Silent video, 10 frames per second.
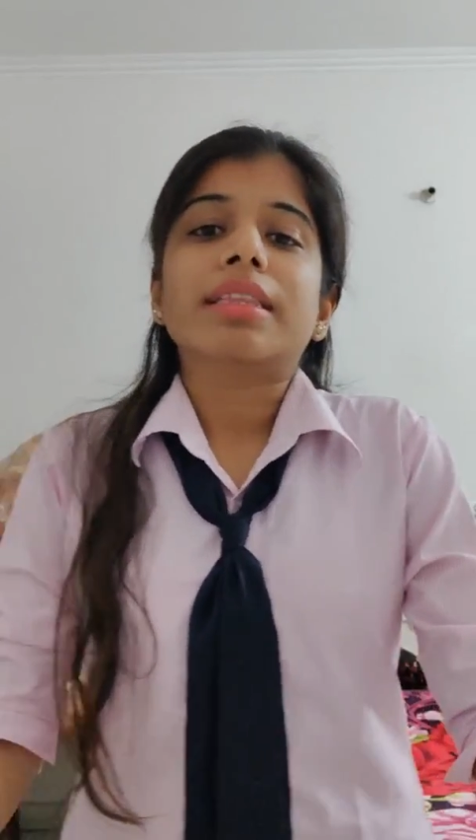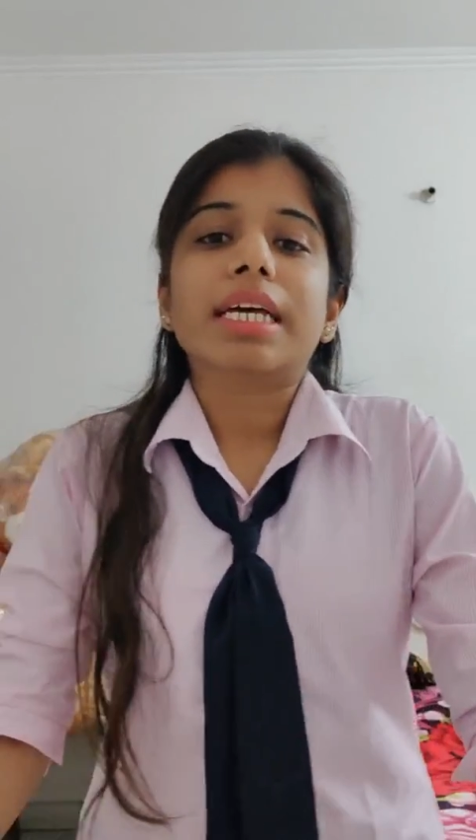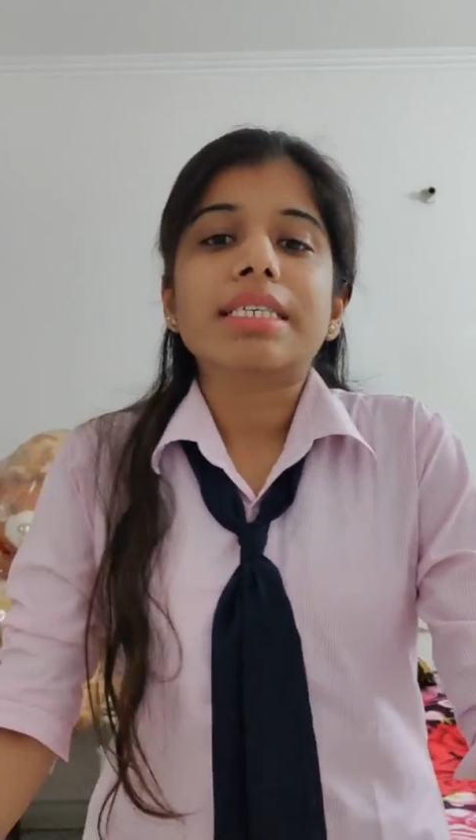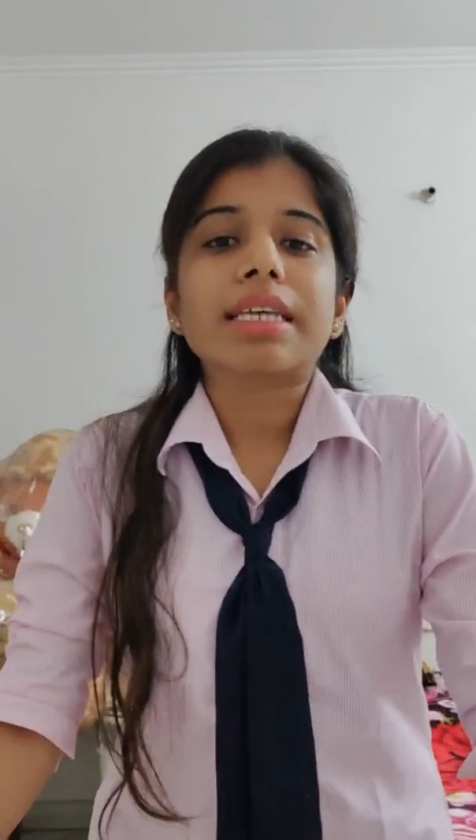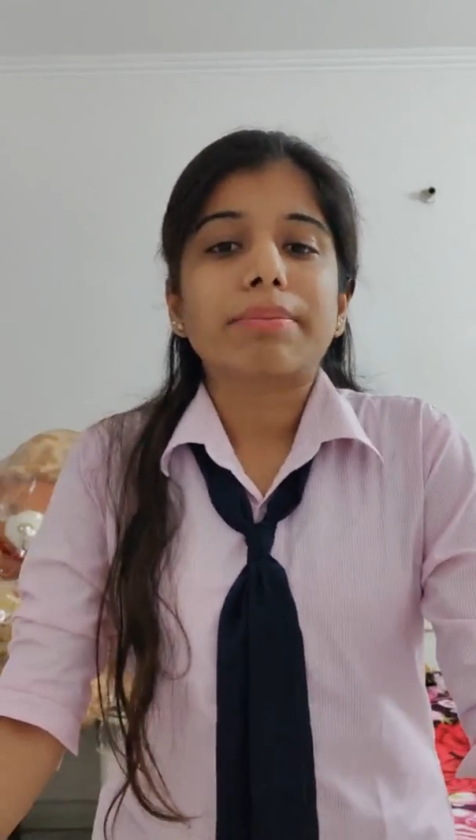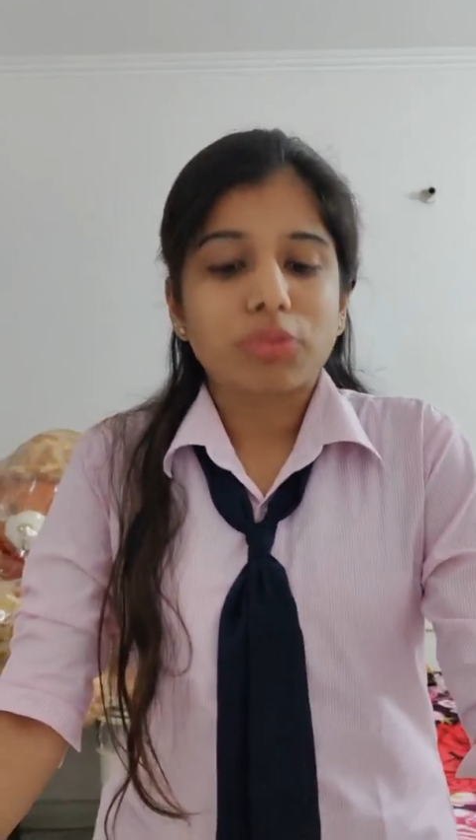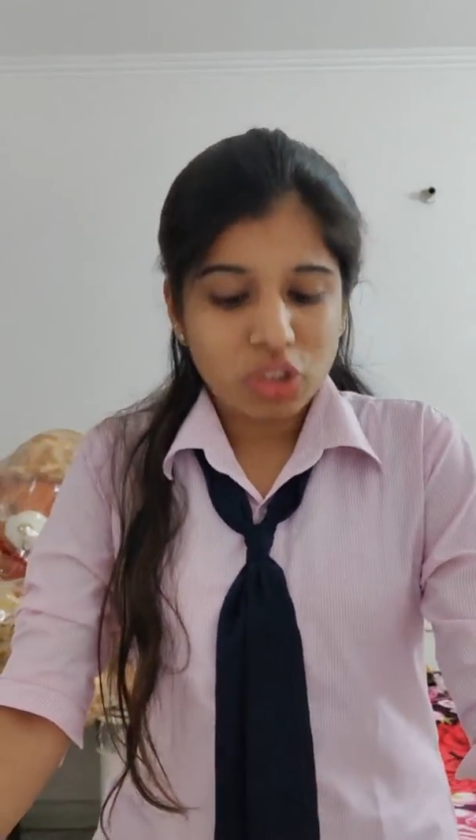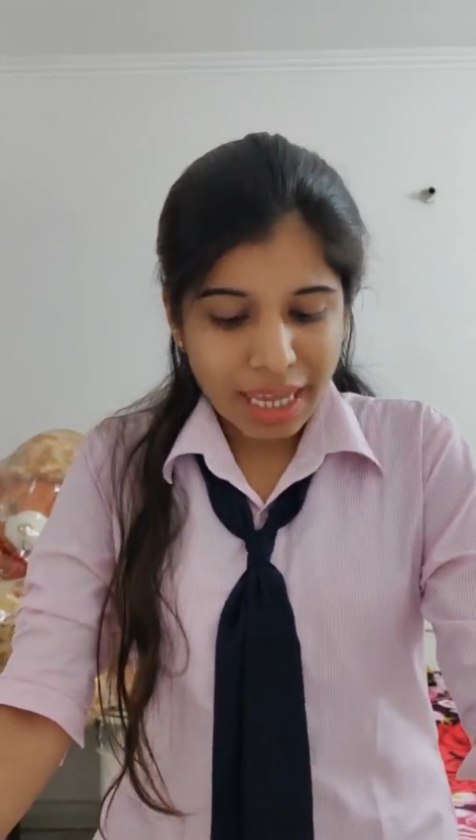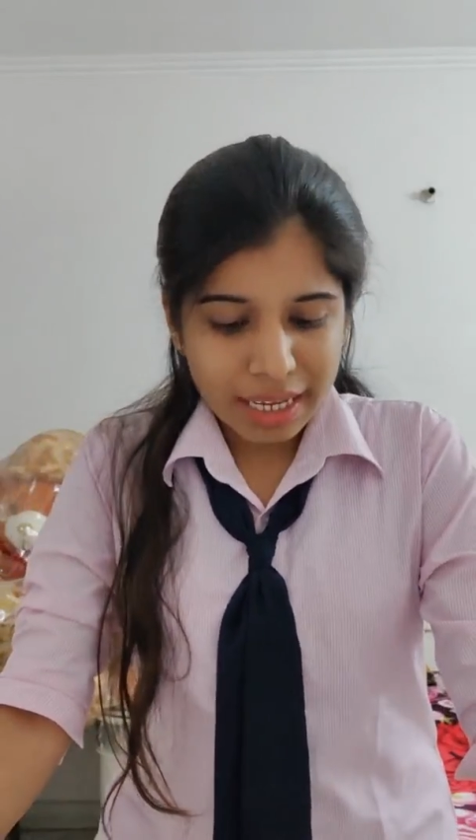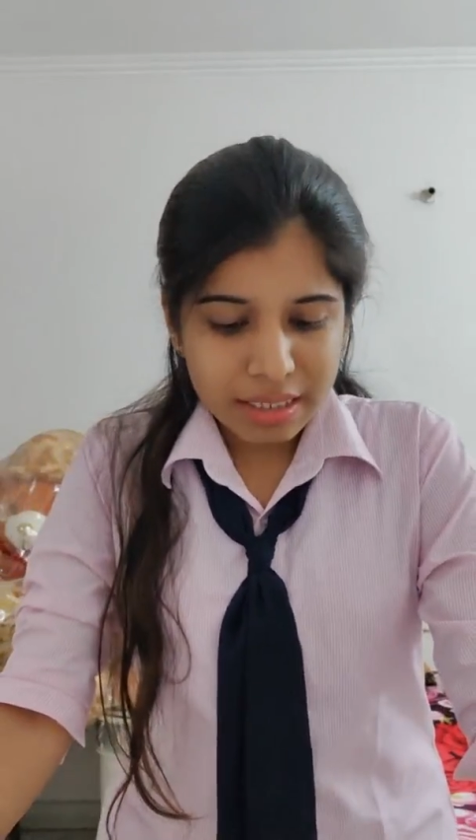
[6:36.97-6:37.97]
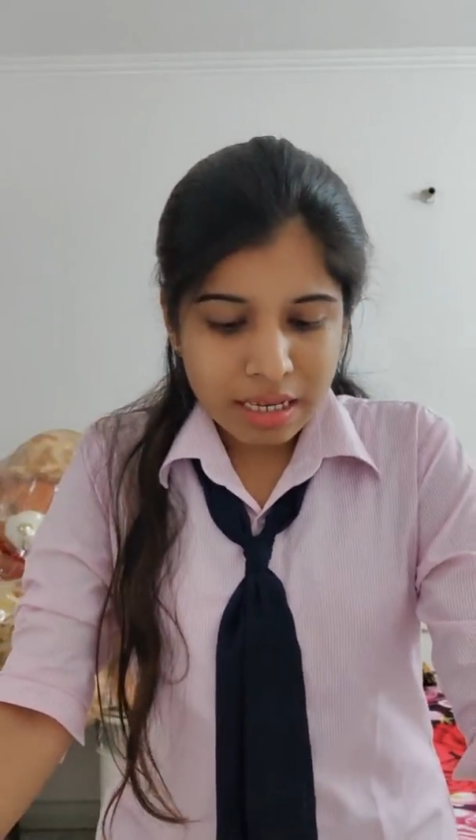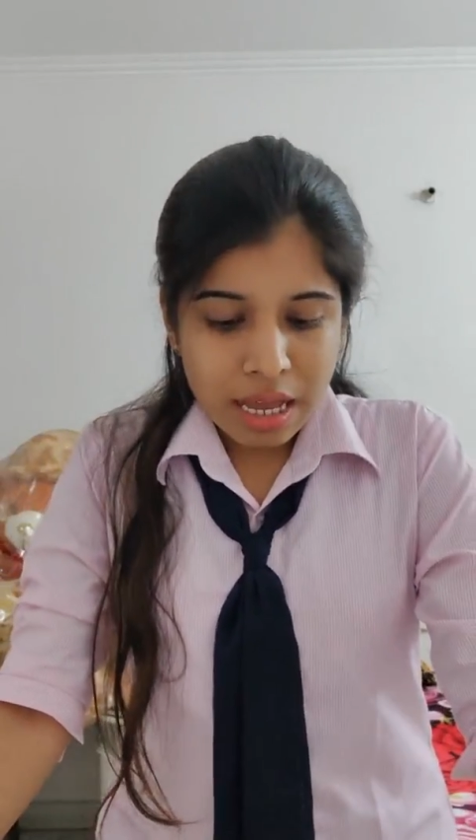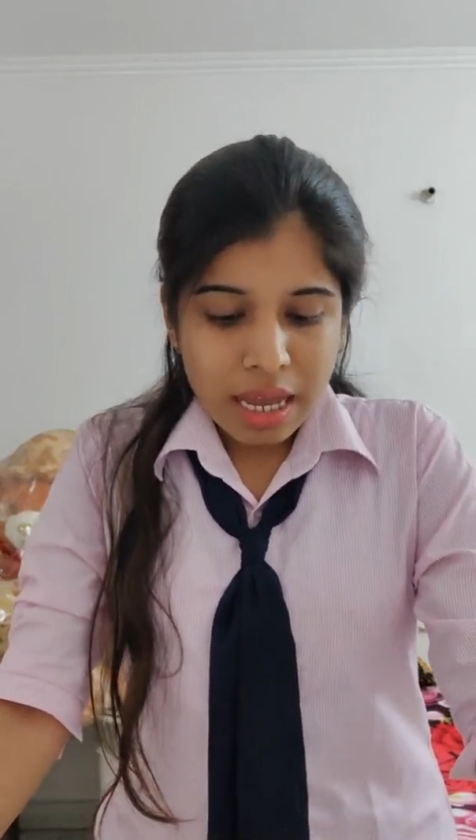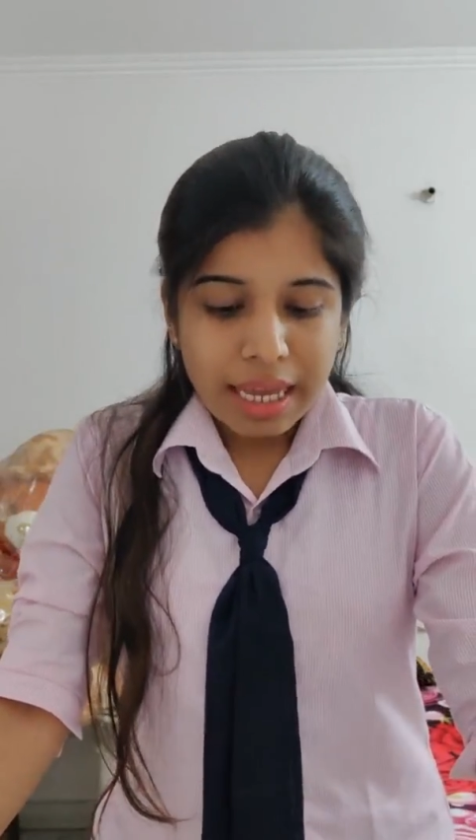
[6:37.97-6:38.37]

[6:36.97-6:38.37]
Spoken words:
the subjects